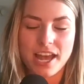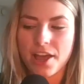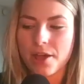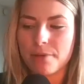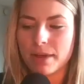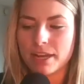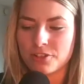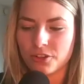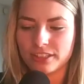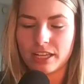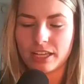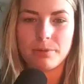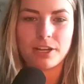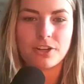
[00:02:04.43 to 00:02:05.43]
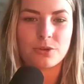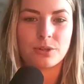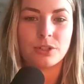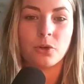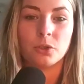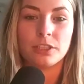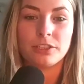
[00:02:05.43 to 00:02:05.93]
Um, I took that picture
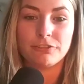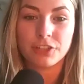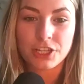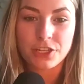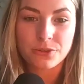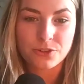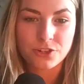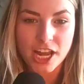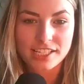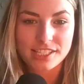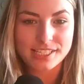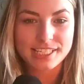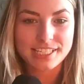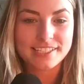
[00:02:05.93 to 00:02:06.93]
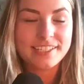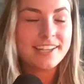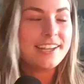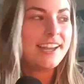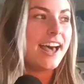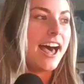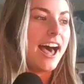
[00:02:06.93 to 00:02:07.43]
with Goldie for you, Jessi.
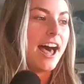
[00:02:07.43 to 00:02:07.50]
Proud